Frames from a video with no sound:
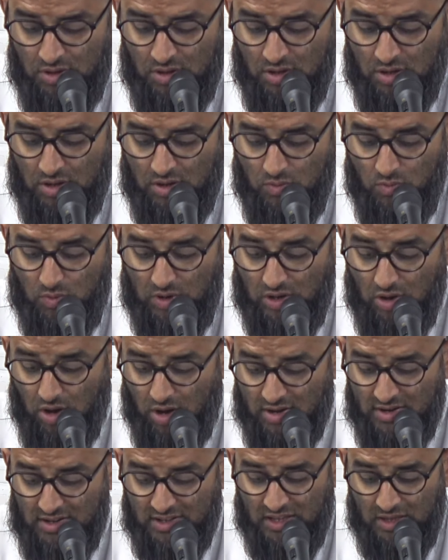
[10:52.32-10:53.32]

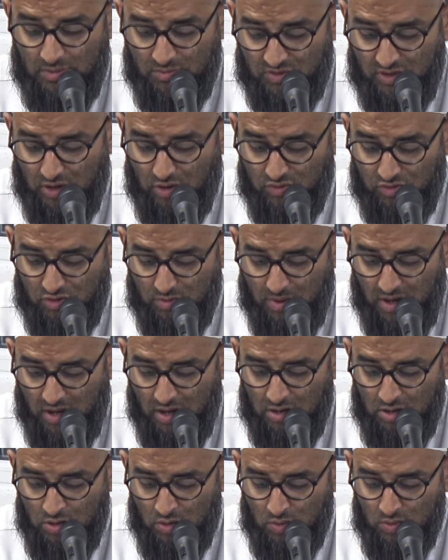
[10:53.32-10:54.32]
regarding himself
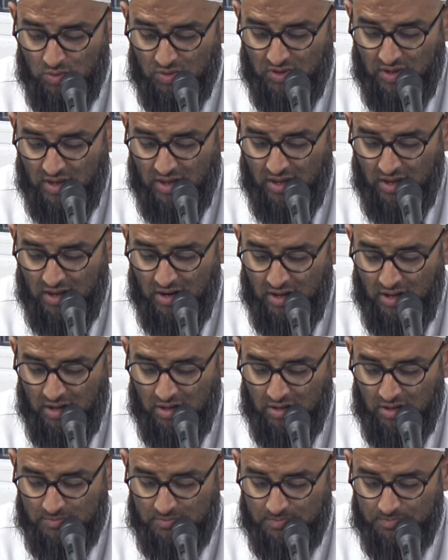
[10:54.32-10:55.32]
subhanahu wa ta'ala,
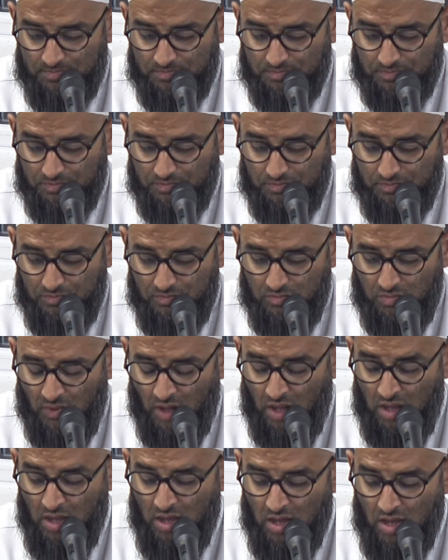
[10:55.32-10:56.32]

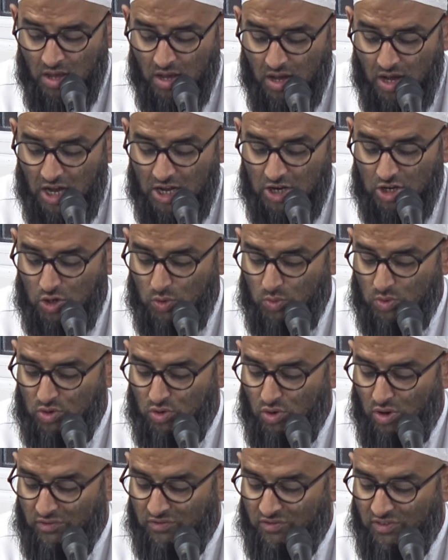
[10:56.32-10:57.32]
and you would
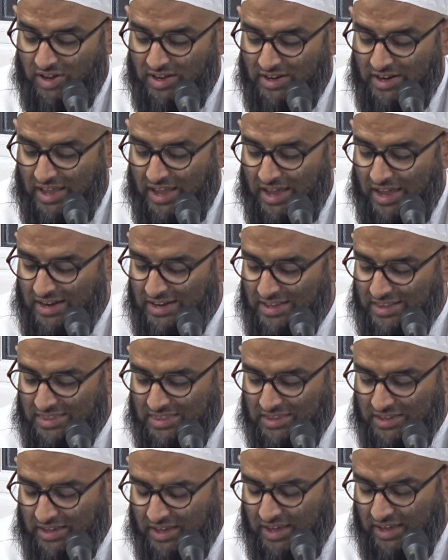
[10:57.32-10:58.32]
not find
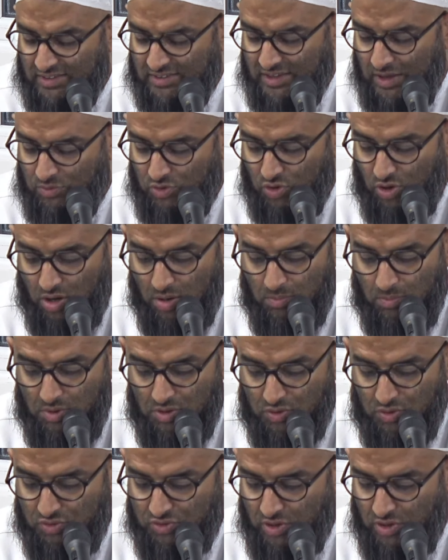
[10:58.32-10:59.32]
anything except to humble
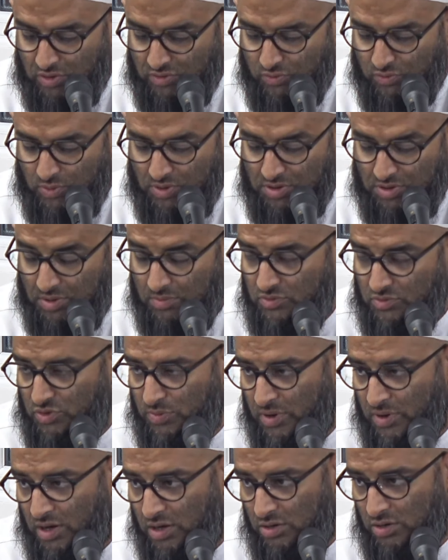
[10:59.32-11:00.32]
yourself with him
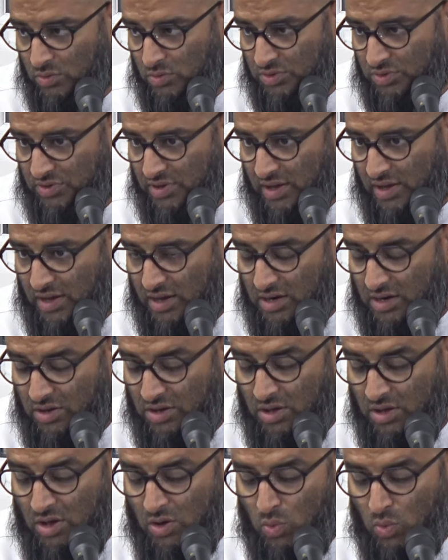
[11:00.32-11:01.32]
subhanahu wa ta'ala
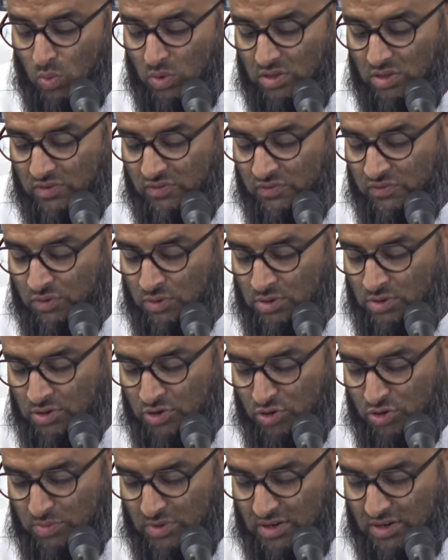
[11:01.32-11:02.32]
with full
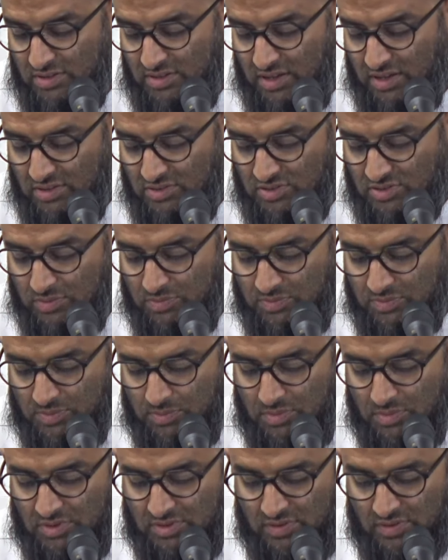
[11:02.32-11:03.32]
humility and
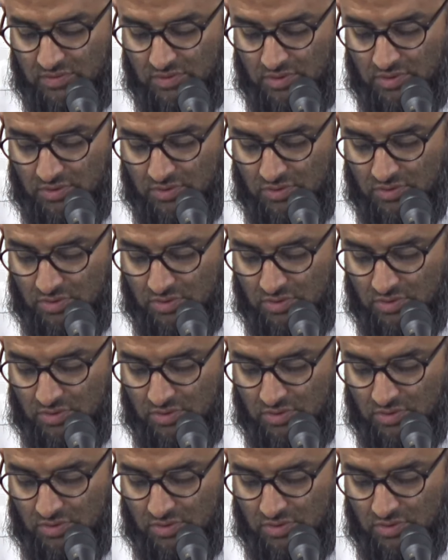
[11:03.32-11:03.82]
submissiveness.